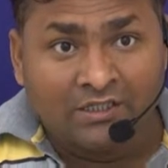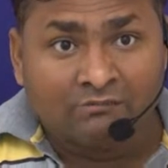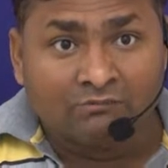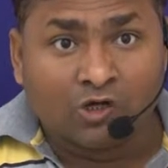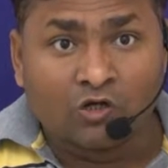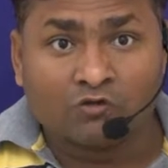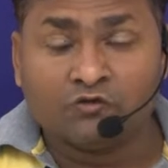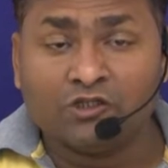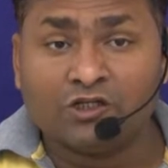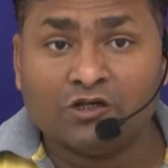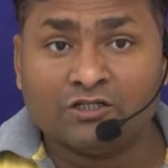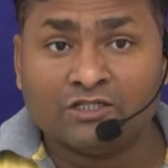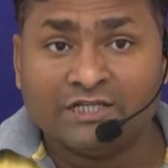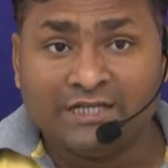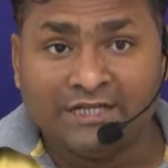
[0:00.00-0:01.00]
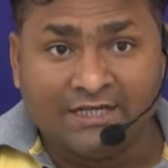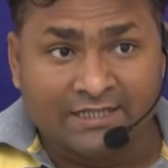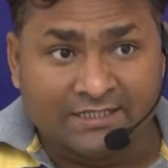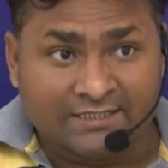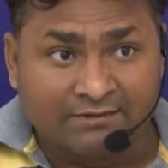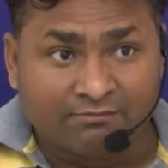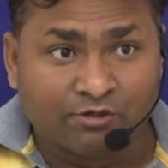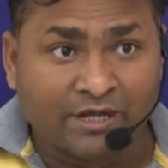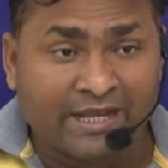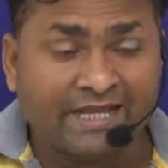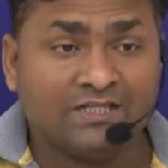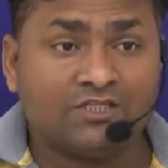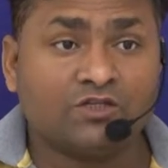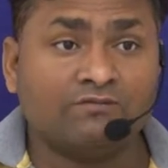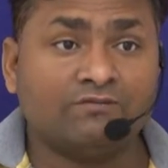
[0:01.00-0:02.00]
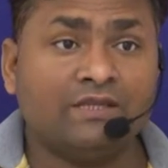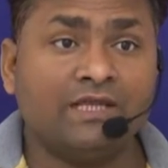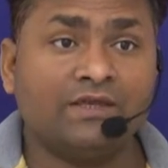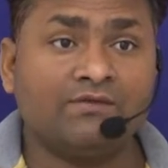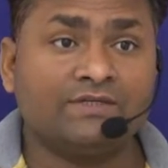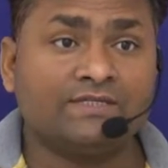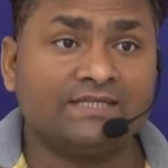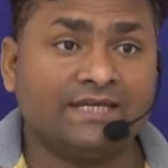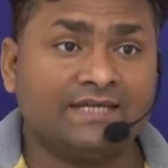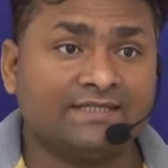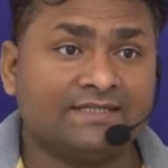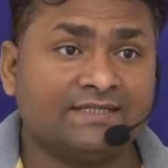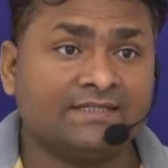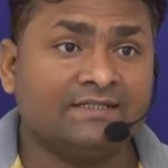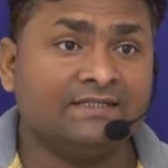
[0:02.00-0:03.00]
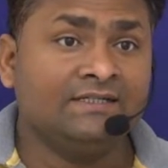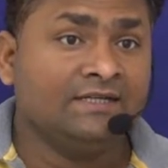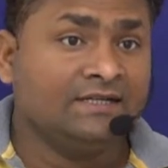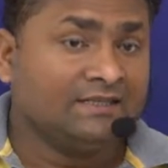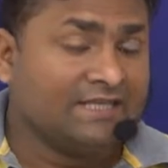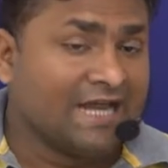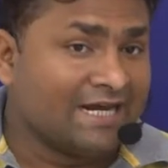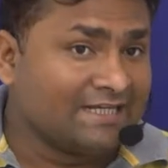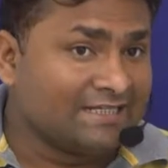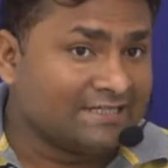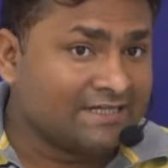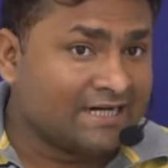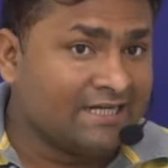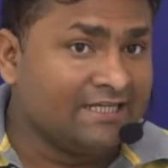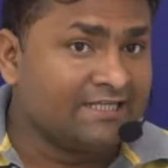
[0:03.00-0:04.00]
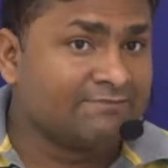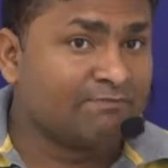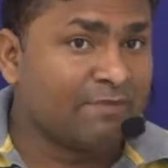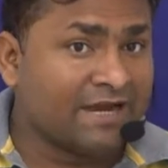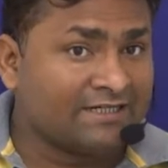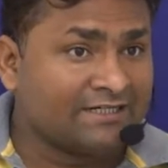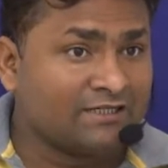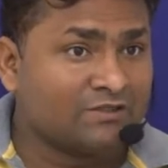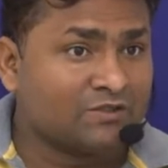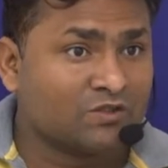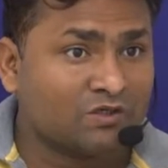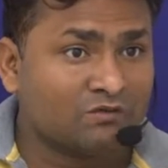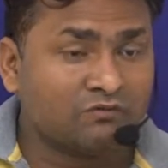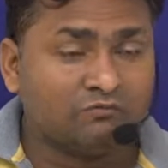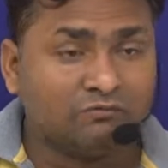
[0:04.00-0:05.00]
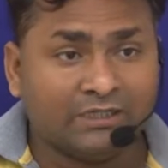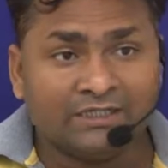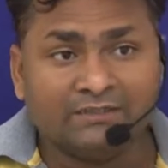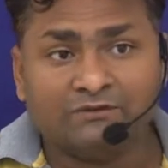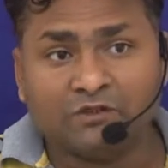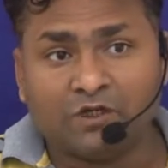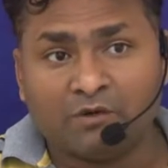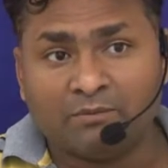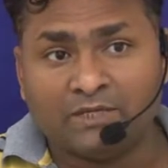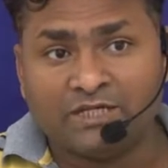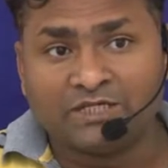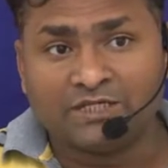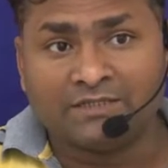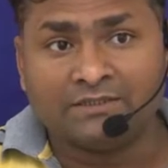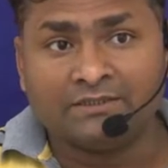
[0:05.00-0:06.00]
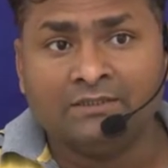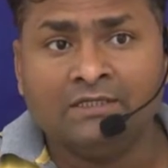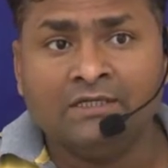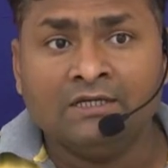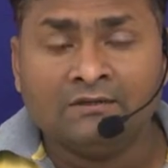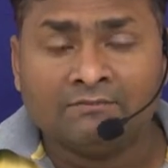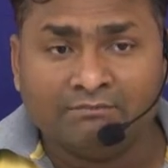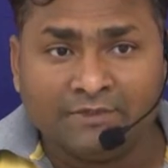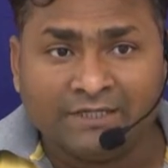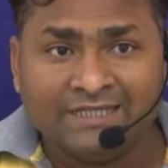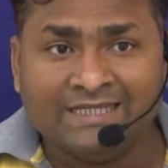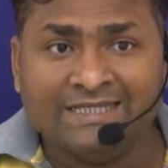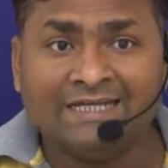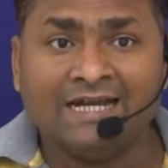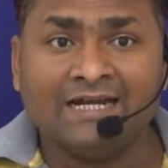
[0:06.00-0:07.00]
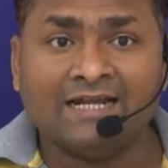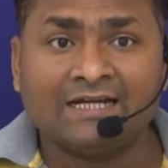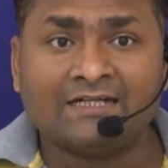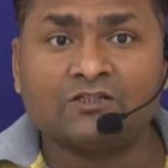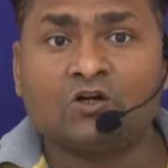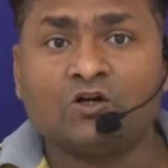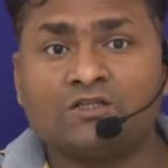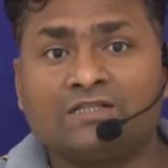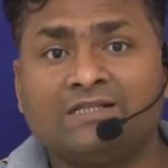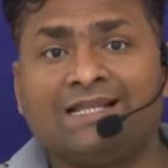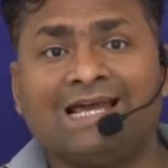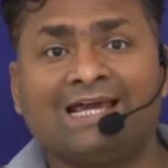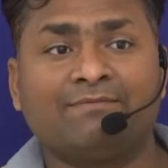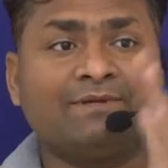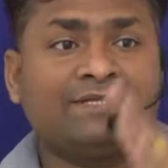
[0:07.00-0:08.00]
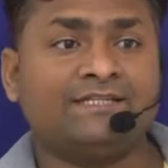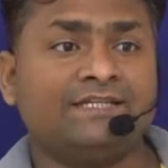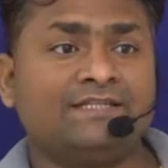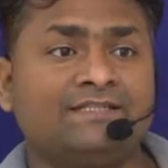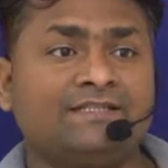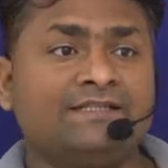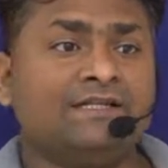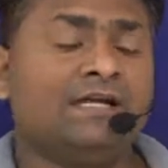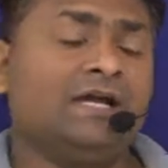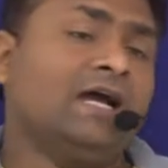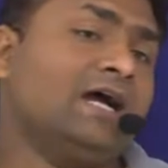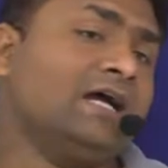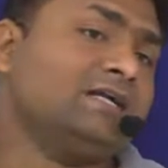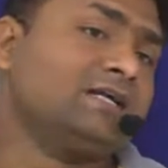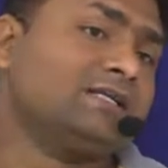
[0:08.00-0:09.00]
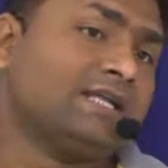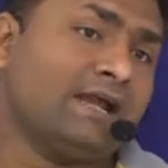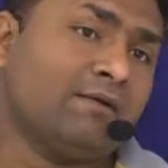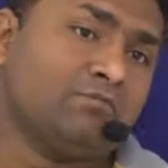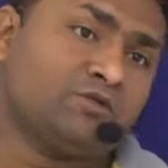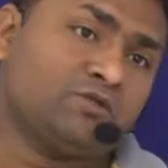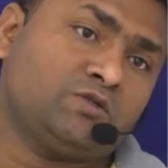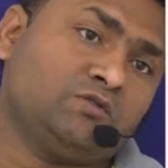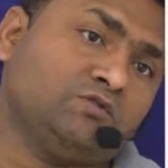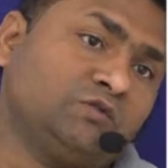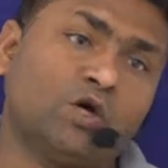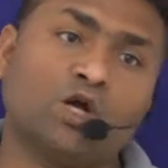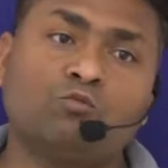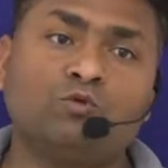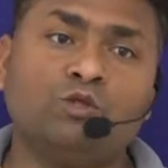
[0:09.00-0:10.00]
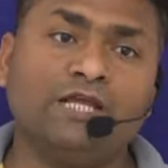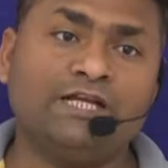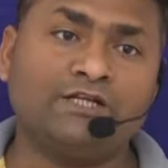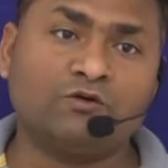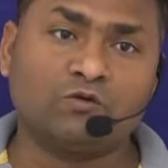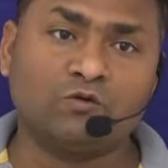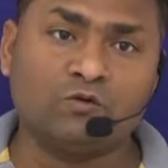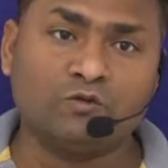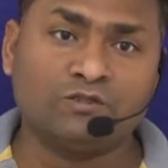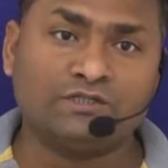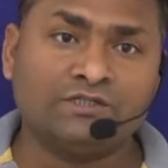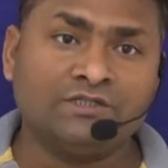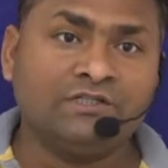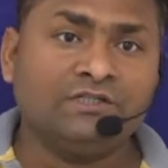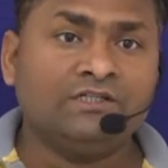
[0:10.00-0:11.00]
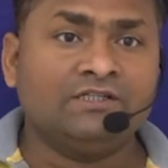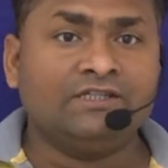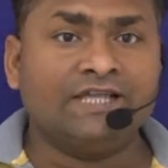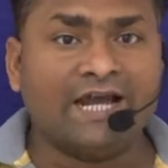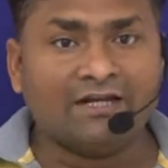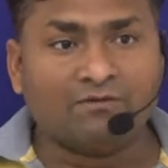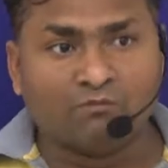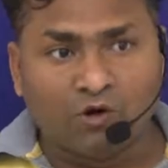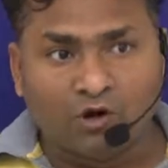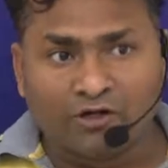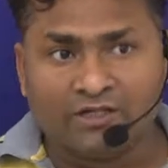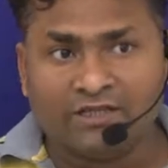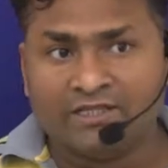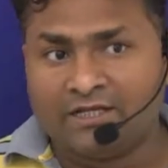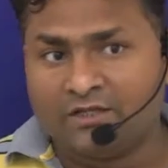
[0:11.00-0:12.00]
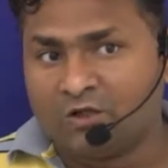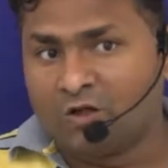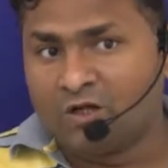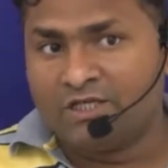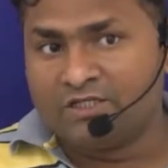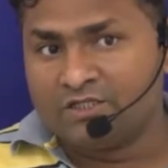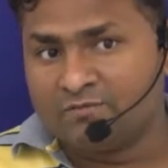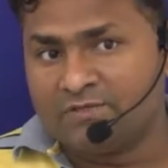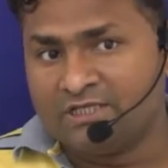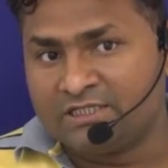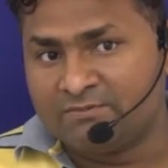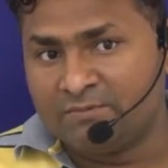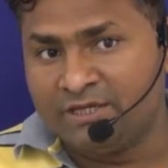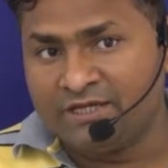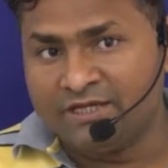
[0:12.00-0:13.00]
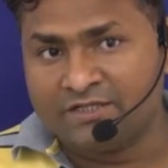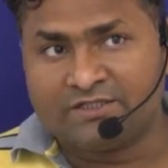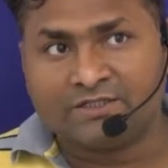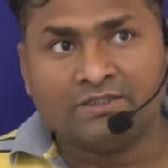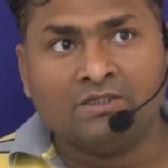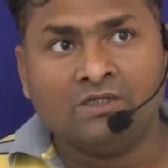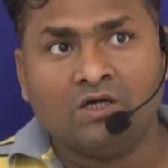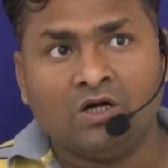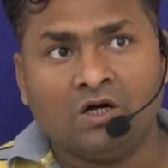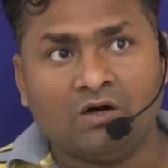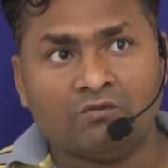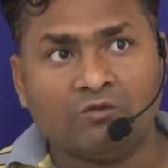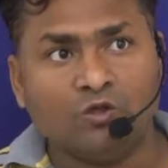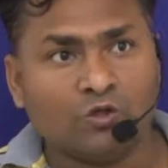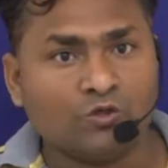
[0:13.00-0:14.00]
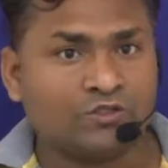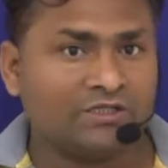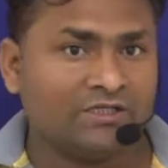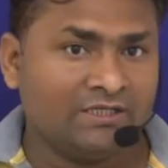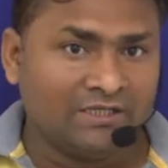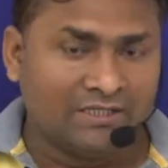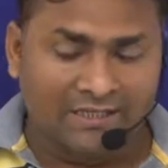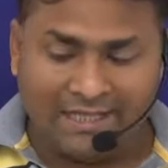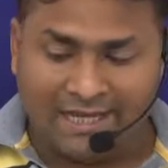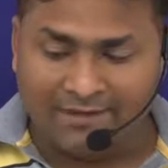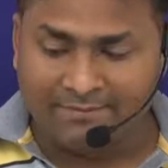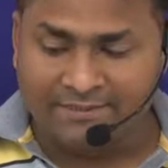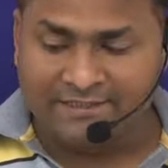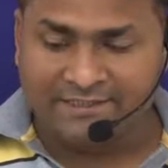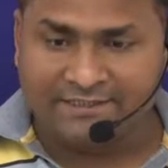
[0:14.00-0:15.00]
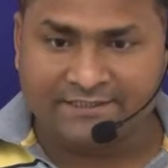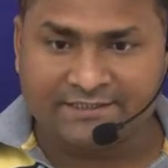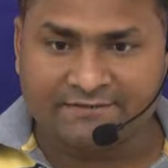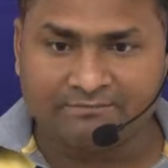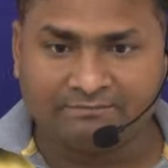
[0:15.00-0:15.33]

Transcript: Morphology is the branch of linguistics that studies patterns of word formation within and across languages and attempts to formulate rules that model the knowledge of the speakers of those languages.